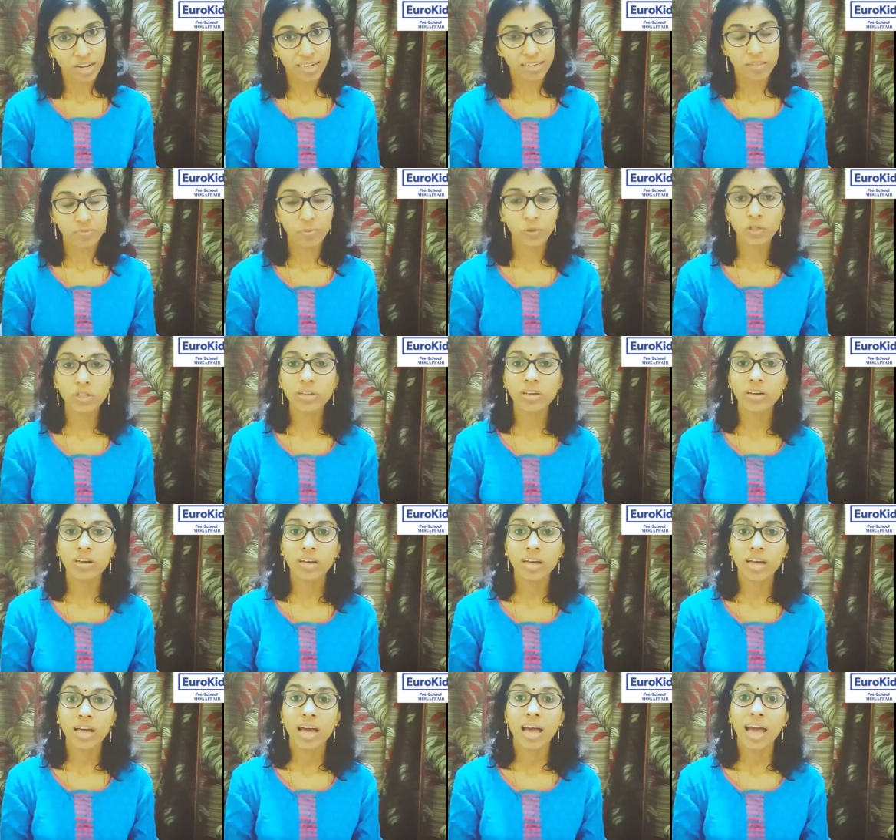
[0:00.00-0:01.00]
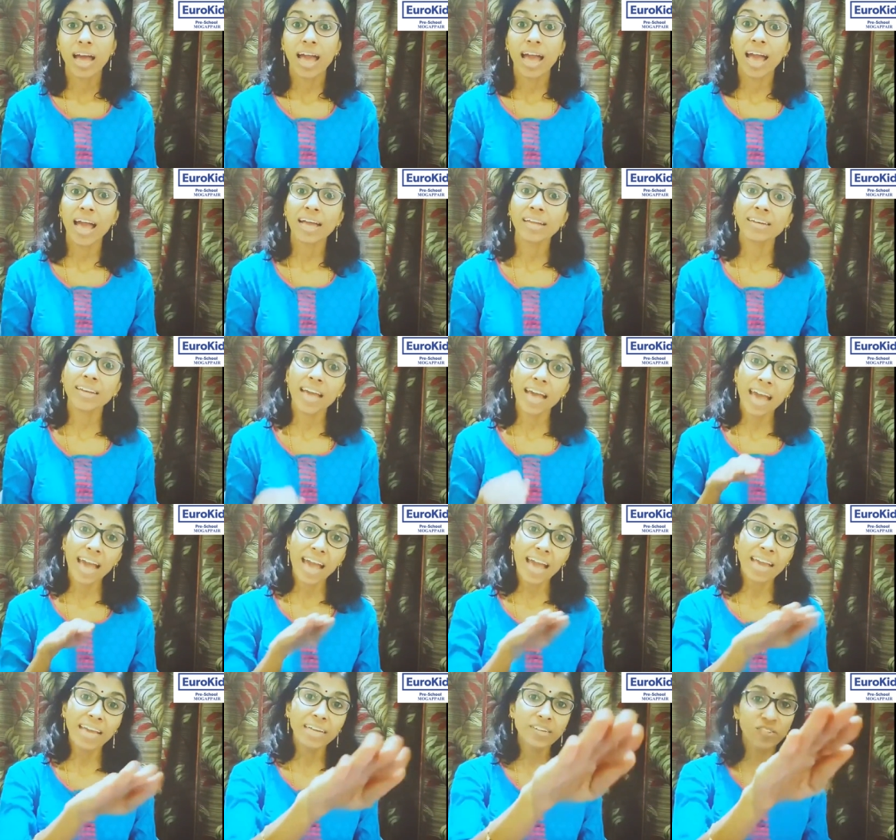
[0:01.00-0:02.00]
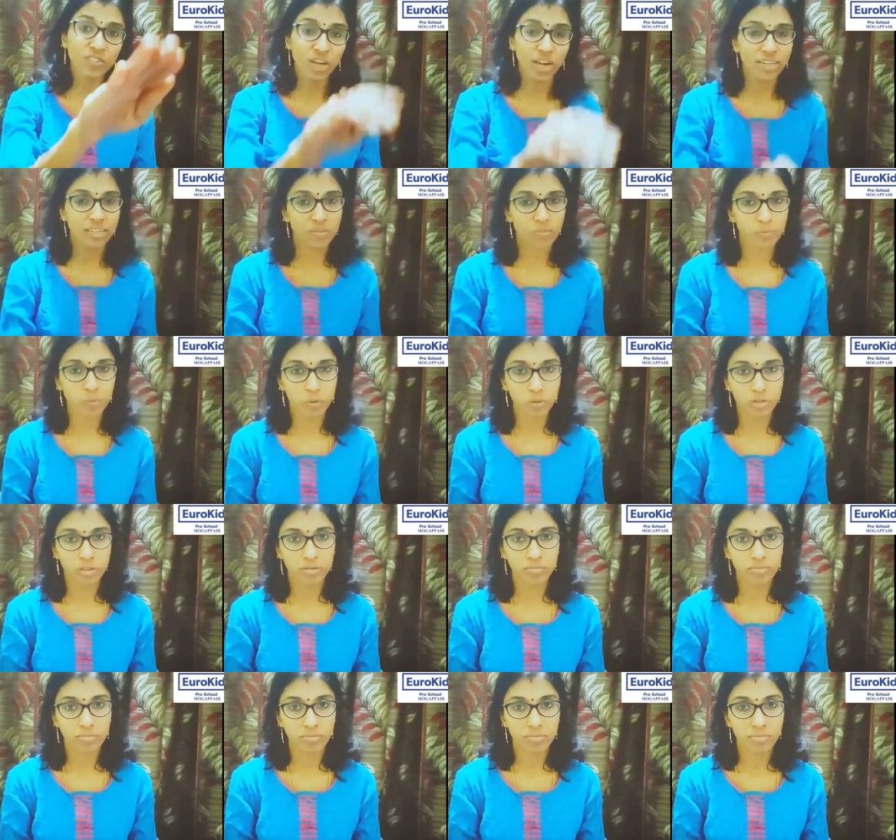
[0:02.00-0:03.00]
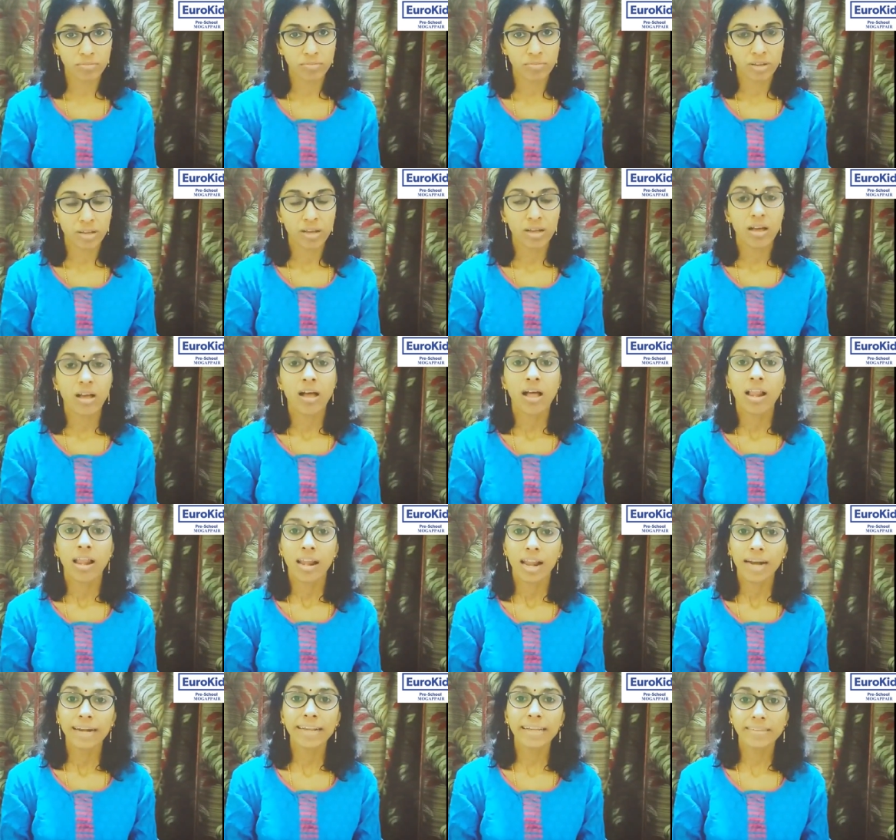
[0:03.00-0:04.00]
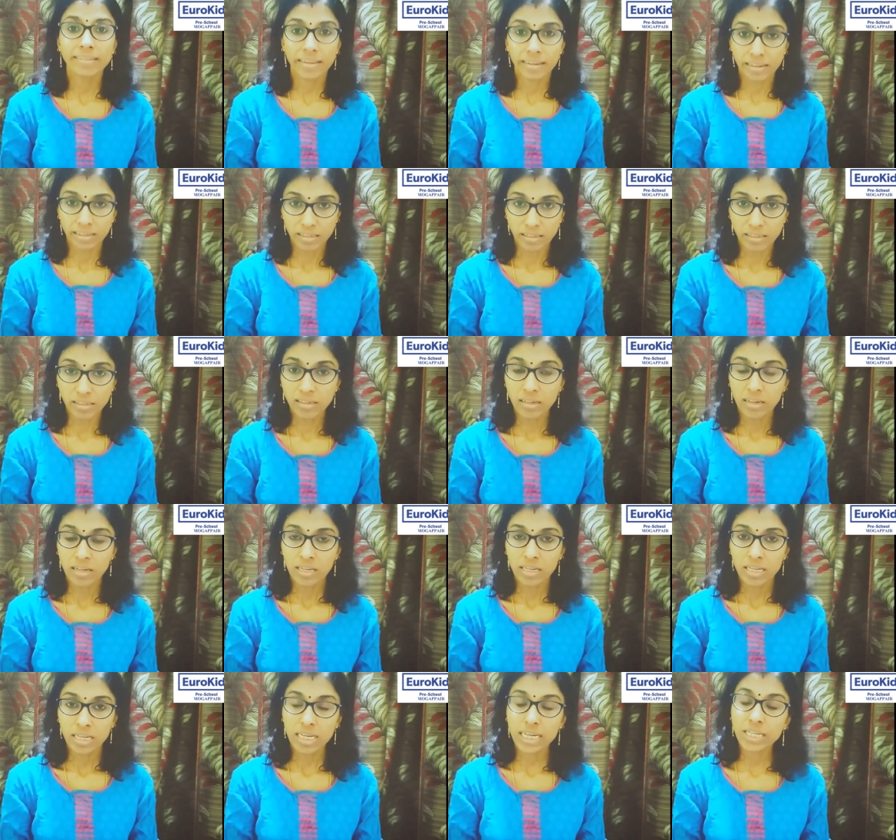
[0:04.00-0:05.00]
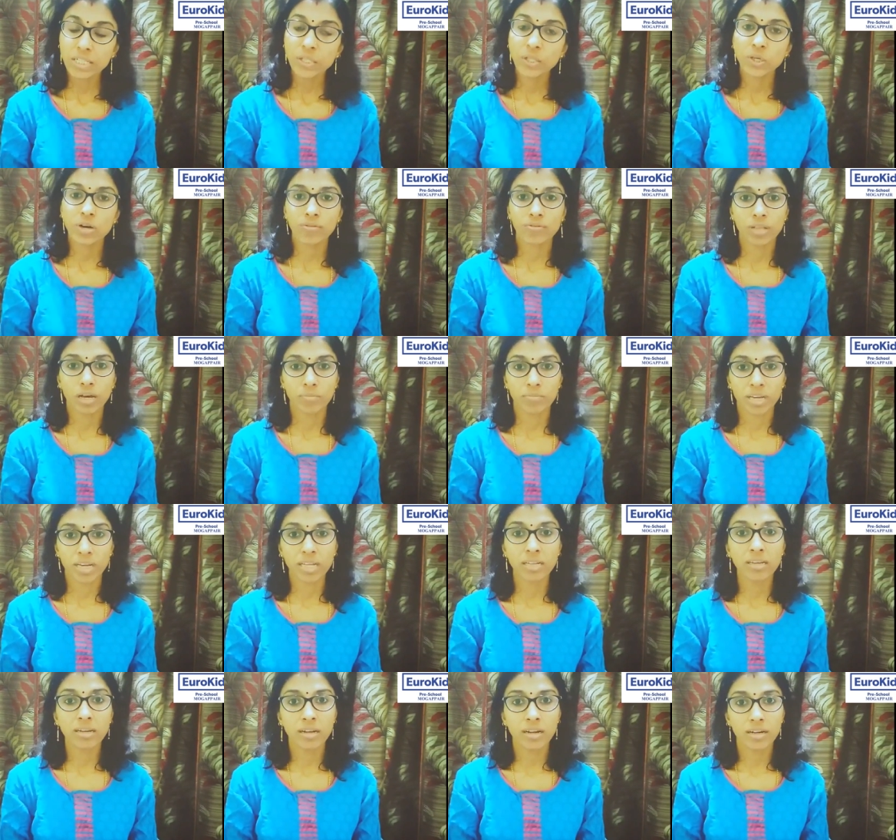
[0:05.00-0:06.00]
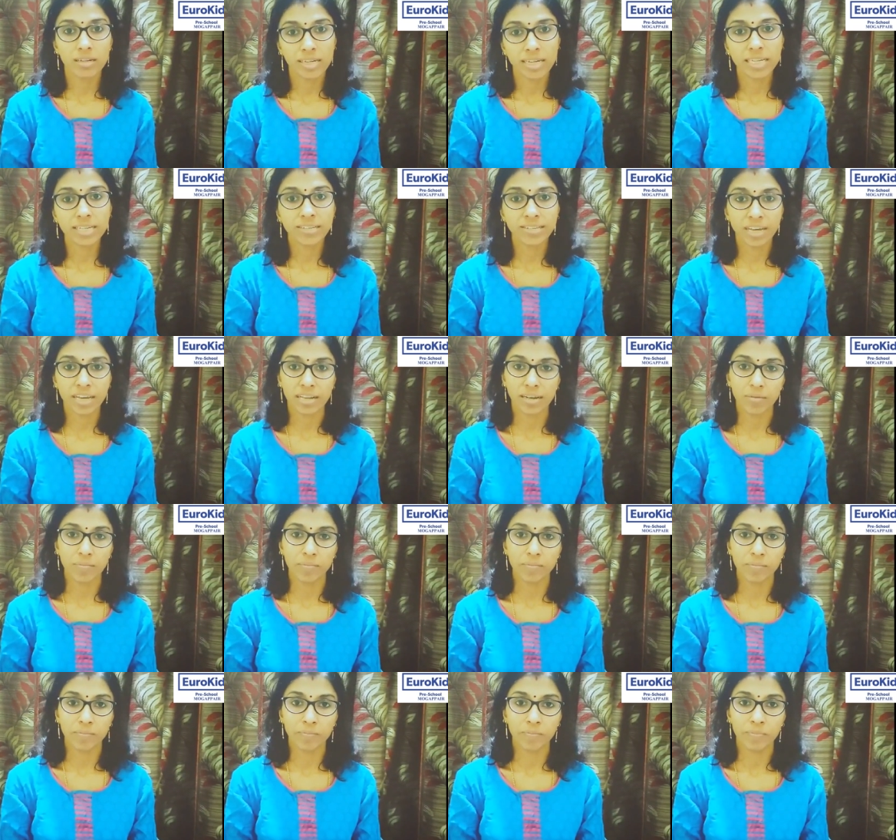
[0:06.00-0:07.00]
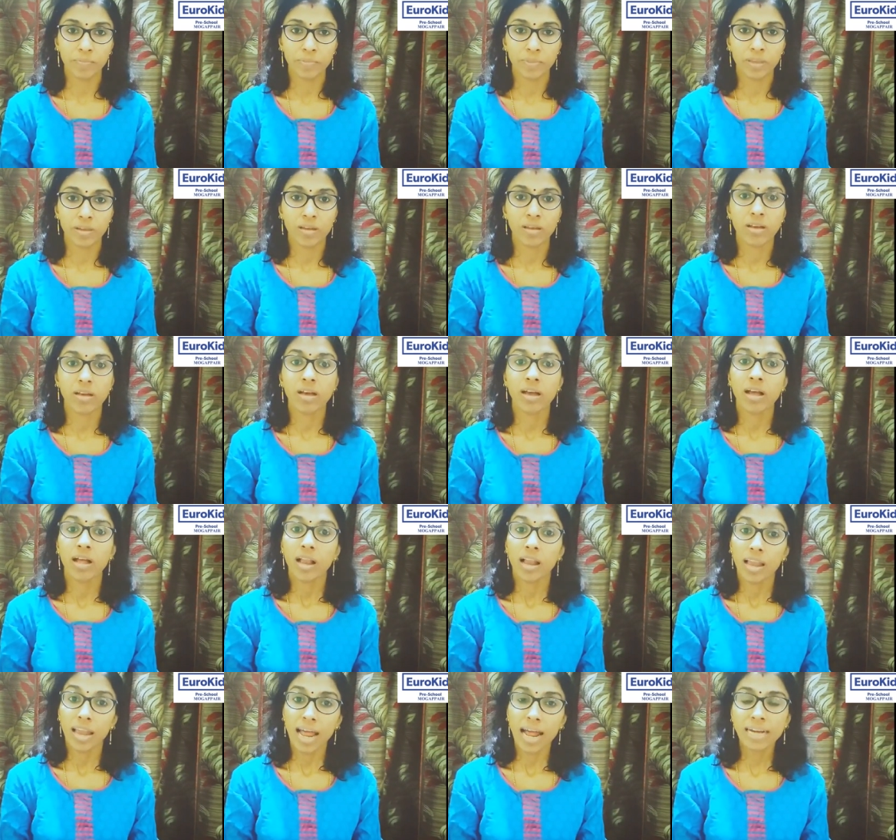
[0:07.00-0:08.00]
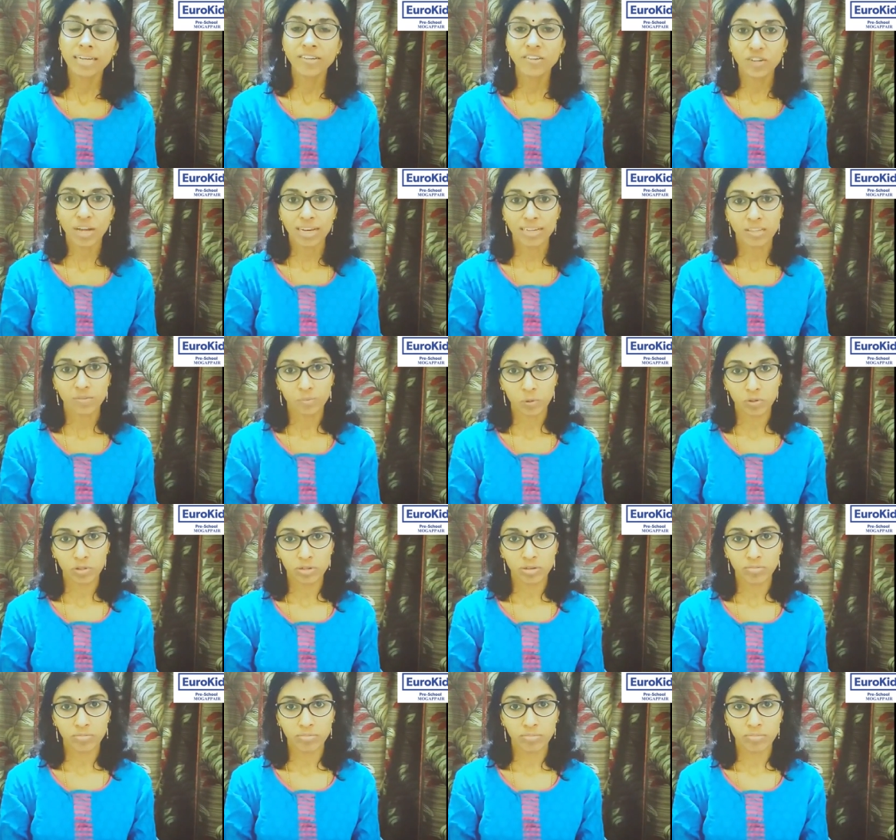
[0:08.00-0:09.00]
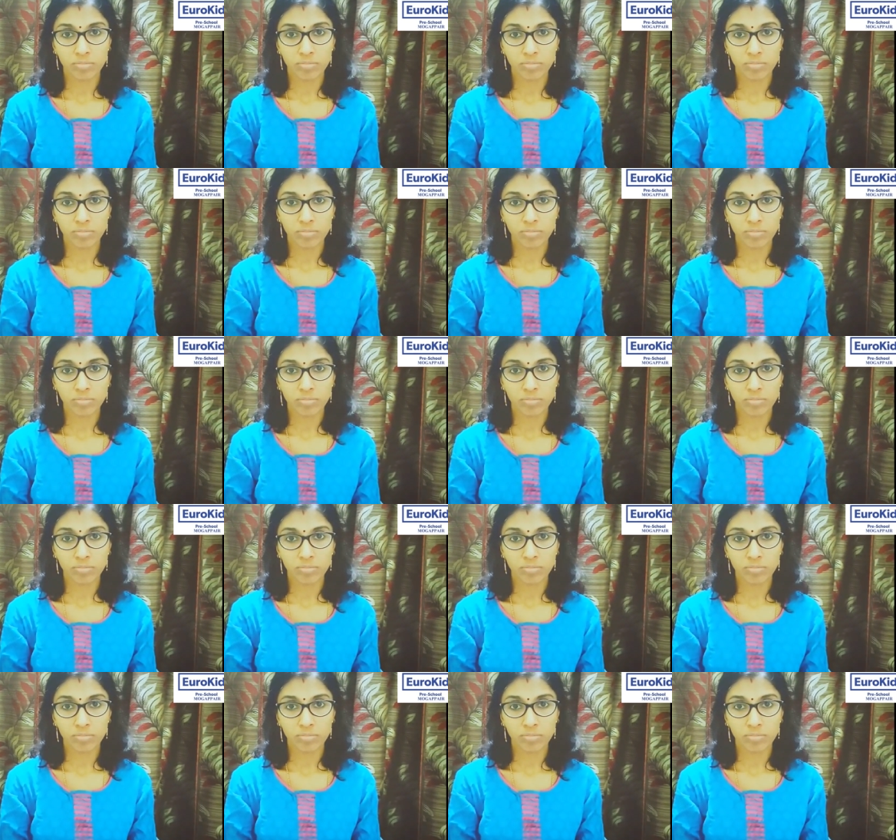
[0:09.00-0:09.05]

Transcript: transport and air transport. Let us learn each of them in detail. Land transport.